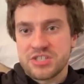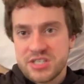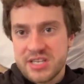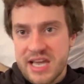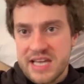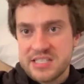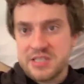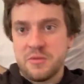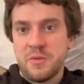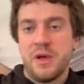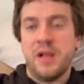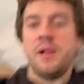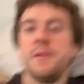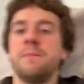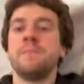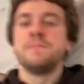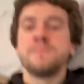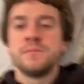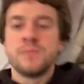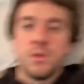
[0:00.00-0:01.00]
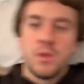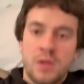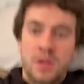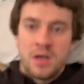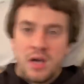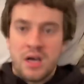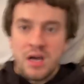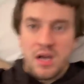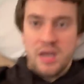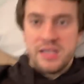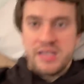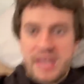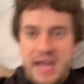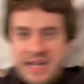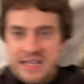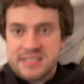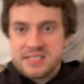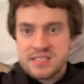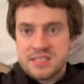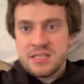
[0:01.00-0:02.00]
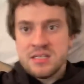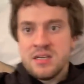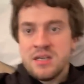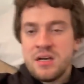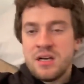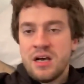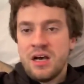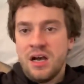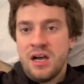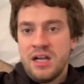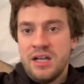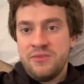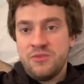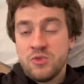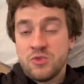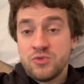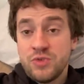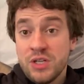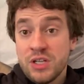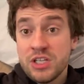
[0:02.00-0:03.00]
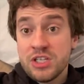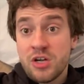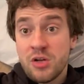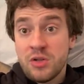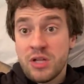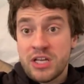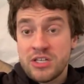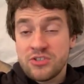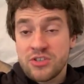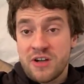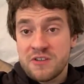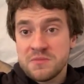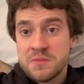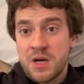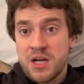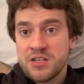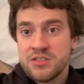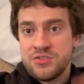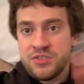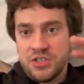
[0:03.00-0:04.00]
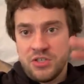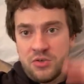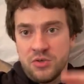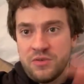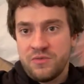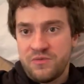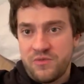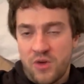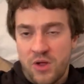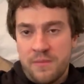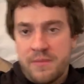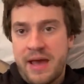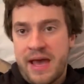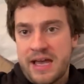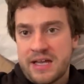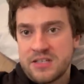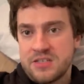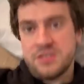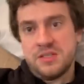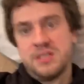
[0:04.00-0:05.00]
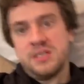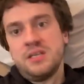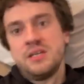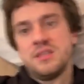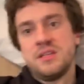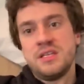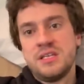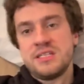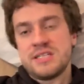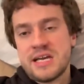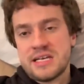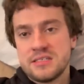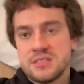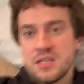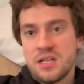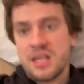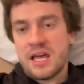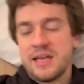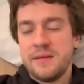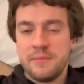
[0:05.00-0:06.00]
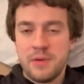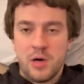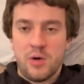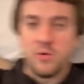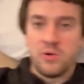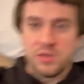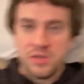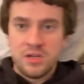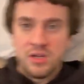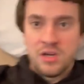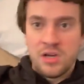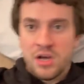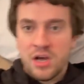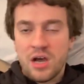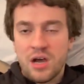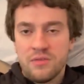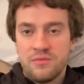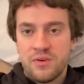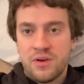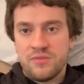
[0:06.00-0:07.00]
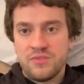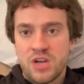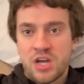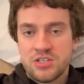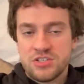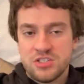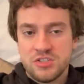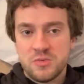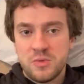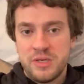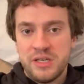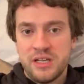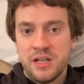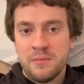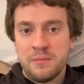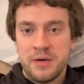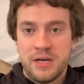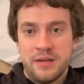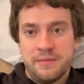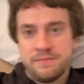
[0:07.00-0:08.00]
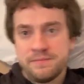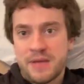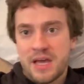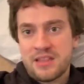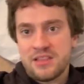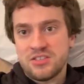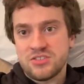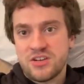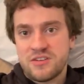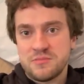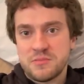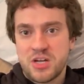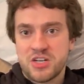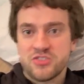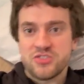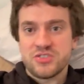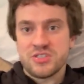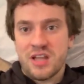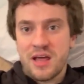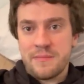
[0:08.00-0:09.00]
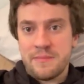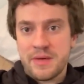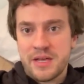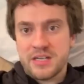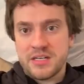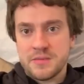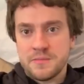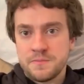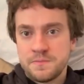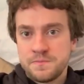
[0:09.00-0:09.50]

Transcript: Yes, it will. Uh, yes. Uh, if you really don't like driver monitoring, you can fall back to the, the Tesla-like mode of, of nudging the wheel, but I think driver monitoring is a lot better.